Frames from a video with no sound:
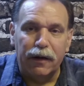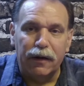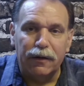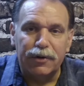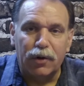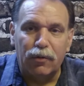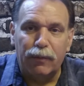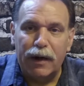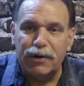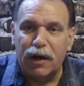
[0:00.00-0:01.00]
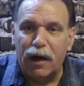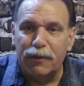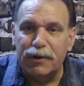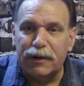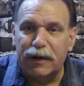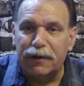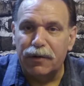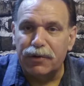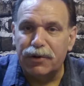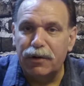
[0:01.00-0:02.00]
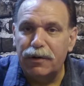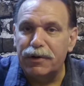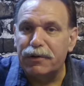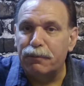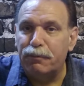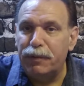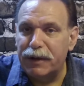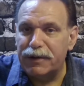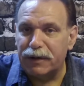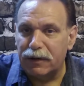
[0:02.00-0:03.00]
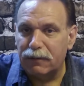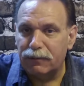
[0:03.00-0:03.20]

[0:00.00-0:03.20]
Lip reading: And so my job is to get those students busy.